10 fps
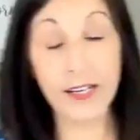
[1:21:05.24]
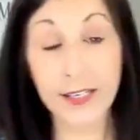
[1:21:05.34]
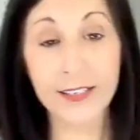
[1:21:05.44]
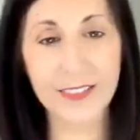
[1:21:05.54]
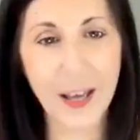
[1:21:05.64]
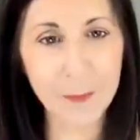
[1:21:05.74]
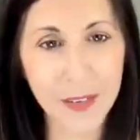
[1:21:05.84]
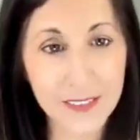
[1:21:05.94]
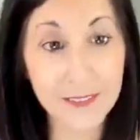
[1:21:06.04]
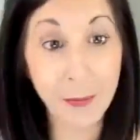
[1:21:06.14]
needed them,
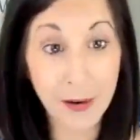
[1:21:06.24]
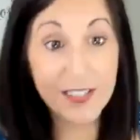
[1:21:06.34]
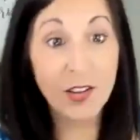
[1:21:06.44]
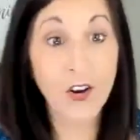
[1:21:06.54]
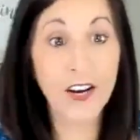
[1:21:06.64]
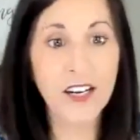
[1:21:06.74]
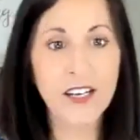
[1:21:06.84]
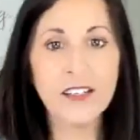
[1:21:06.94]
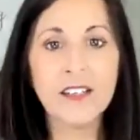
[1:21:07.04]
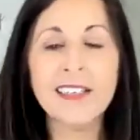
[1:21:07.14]
but praise the Lord.
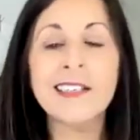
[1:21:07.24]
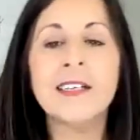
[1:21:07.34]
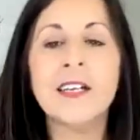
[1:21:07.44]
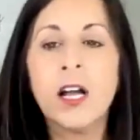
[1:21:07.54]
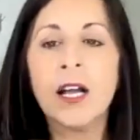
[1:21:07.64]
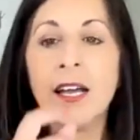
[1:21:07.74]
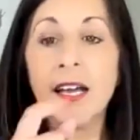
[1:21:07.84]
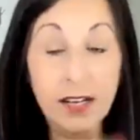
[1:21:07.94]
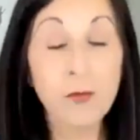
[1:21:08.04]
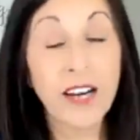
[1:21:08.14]

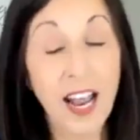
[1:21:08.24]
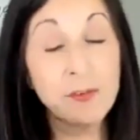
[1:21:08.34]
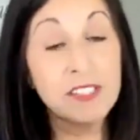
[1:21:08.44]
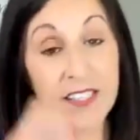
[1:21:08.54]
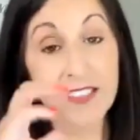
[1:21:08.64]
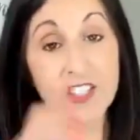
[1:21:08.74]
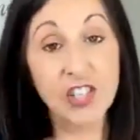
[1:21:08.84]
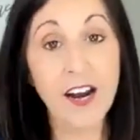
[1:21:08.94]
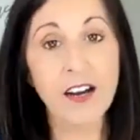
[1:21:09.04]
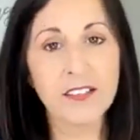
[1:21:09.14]
And when I was in the
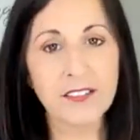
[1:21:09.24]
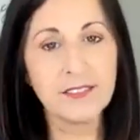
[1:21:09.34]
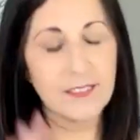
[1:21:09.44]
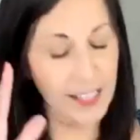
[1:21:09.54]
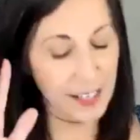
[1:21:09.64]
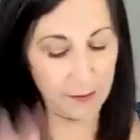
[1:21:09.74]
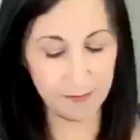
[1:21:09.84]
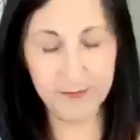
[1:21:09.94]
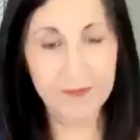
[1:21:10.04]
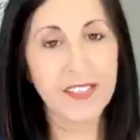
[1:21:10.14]
chair,
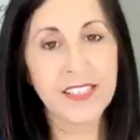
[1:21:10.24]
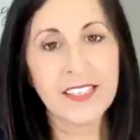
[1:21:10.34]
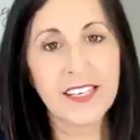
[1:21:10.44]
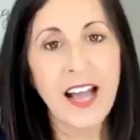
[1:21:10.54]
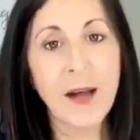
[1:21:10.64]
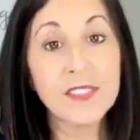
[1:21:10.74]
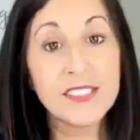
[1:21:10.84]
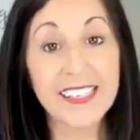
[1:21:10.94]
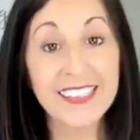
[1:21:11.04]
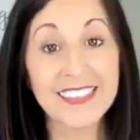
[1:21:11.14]
Kim, I was
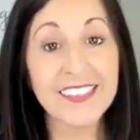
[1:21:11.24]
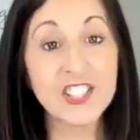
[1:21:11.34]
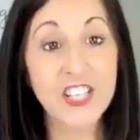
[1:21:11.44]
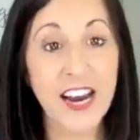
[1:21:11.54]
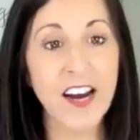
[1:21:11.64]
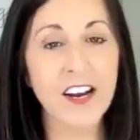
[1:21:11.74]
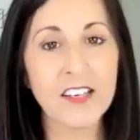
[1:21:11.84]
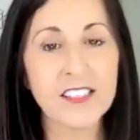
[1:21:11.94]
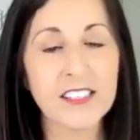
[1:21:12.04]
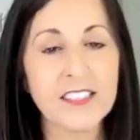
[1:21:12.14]
in the
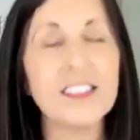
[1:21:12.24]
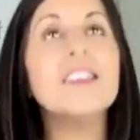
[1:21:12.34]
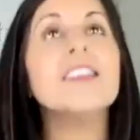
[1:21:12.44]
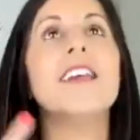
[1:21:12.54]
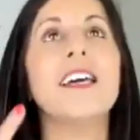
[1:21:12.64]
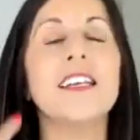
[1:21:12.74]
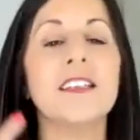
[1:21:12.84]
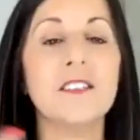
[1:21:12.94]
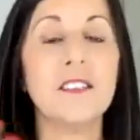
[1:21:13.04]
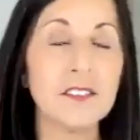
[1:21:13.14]
chair
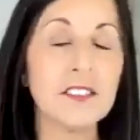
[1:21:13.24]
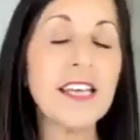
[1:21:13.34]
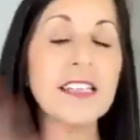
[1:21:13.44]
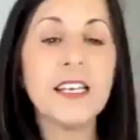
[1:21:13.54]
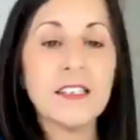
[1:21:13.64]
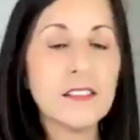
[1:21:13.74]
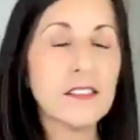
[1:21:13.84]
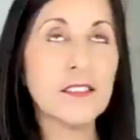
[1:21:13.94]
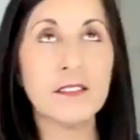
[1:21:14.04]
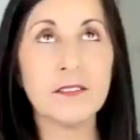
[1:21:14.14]
getting the 10 day,
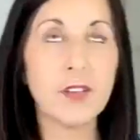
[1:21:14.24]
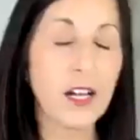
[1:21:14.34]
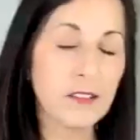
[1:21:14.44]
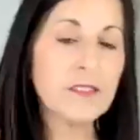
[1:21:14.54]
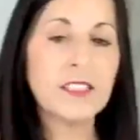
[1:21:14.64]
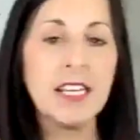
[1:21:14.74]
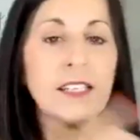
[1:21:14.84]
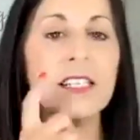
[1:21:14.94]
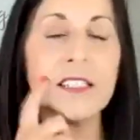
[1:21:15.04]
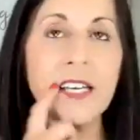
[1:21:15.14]
well, the 10
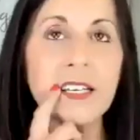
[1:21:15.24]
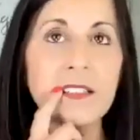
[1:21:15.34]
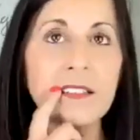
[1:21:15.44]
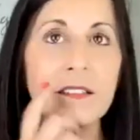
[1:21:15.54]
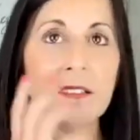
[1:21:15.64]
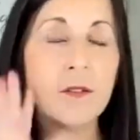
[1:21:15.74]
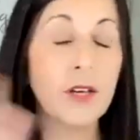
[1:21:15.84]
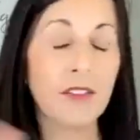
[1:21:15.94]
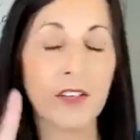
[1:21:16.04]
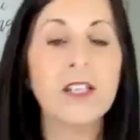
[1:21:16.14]
days, 10,
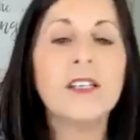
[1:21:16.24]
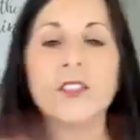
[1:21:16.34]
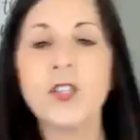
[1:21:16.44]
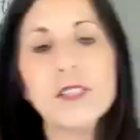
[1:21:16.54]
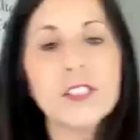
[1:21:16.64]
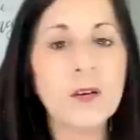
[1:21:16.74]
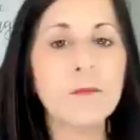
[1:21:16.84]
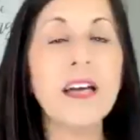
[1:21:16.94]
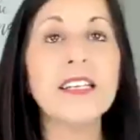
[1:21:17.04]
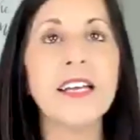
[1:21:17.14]
whatever, two weeks ago,
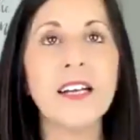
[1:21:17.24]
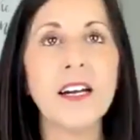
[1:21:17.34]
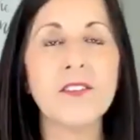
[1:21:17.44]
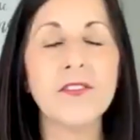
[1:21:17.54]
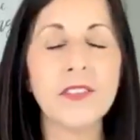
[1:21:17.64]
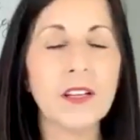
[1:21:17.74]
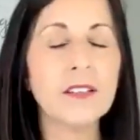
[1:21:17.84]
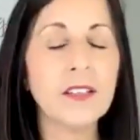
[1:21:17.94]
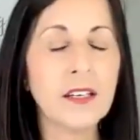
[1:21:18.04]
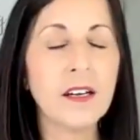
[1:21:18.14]
Monday of
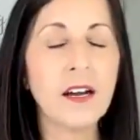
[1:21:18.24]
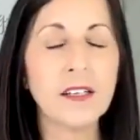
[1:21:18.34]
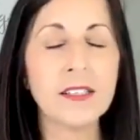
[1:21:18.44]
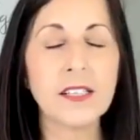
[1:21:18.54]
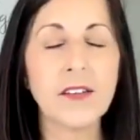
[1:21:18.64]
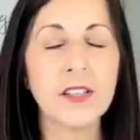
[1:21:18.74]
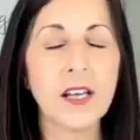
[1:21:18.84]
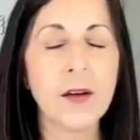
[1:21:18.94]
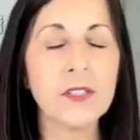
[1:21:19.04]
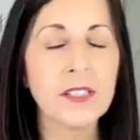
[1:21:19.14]
the August 7th.
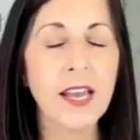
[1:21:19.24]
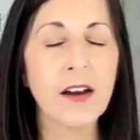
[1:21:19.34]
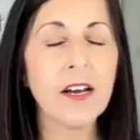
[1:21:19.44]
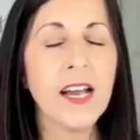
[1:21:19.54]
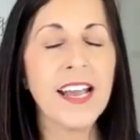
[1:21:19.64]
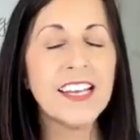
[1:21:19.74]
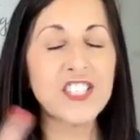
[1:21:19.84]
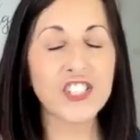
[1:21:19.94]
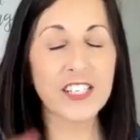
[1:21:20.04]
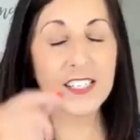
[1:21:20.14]
I was there and
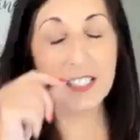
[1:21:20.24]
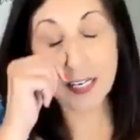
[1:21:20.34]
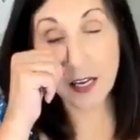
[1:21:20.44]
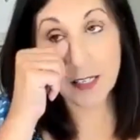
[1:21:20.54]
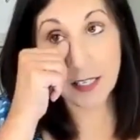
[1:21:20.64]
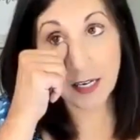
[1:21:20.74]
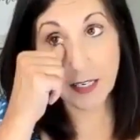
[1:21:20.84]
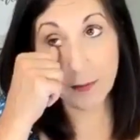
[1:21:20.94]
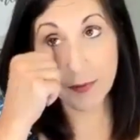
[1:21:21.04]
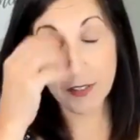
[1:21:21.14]
she's text. I said, I
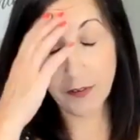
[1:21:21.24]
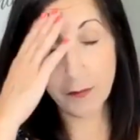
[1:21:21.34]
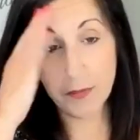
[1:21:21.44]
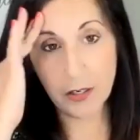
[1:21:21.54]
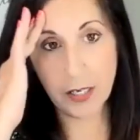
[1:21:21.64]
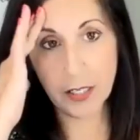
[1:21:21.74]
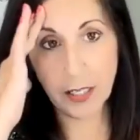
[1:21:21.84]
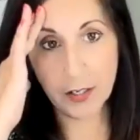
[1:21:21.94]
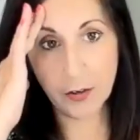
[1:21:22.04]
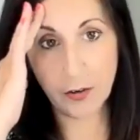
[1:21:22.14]
cannot believe I'm in here getting
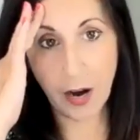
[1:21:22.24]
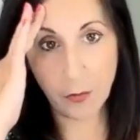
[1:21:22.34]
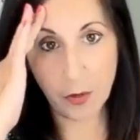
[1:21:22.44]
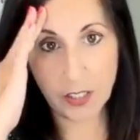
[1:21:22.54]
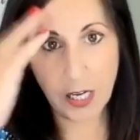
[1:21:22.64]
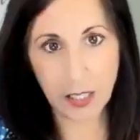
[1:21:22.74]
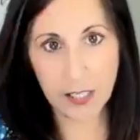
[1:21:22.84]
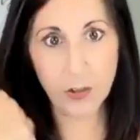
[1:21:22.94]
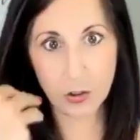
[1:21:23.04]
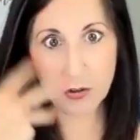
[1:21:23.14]
like crown work done.
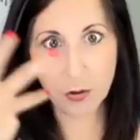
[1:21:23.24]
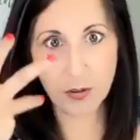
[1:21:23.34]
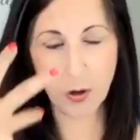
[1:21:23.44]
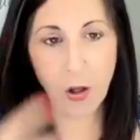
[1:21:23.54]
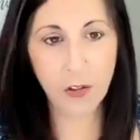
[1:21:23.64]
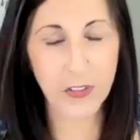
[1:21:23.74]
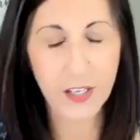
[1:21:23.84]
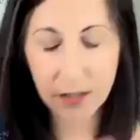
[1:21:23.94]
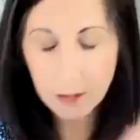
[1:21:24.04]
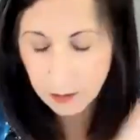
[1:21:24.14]
Like they're doing the, all the
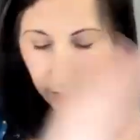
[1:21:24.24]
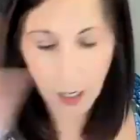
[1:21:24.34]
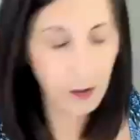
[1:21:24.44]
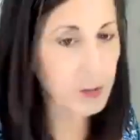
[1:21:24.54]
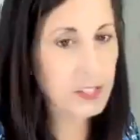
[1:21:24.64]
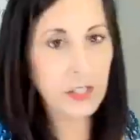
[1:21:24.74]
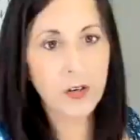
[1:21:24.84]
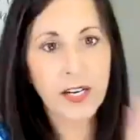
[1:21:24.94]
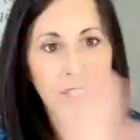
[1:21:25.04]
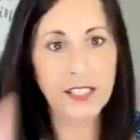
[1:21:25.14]
things. Always the
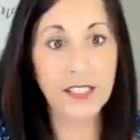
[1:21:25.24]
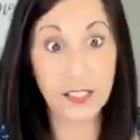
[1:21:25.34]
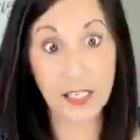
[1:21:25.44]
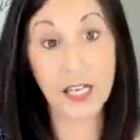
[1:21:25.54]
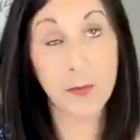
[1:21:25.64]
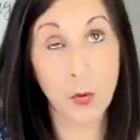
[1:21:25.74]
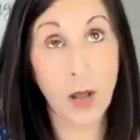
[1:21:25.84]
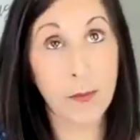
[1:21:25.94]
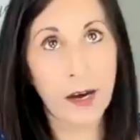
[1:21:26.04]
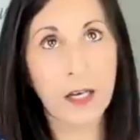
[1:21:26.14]
Lord has things to say to me
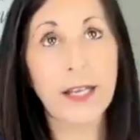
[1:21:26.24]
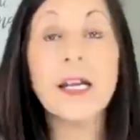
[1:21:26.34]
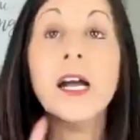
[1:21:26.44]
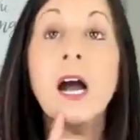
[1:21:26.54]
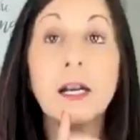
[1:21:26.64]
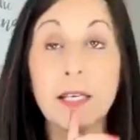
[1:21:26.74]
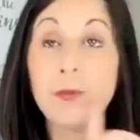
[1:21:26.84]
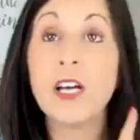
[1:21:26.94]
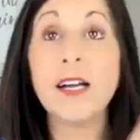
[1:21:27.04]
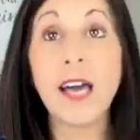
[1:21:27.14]
while I'm there. Like keep
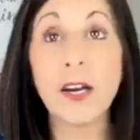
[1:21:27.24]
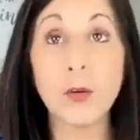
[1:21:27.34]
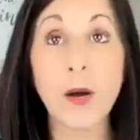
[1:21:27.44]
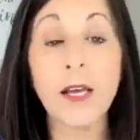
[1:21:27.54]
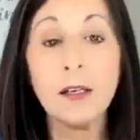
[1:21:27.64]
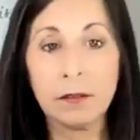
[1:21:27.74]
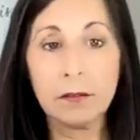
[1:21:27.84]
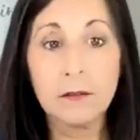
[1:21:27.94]
your tongue out of the way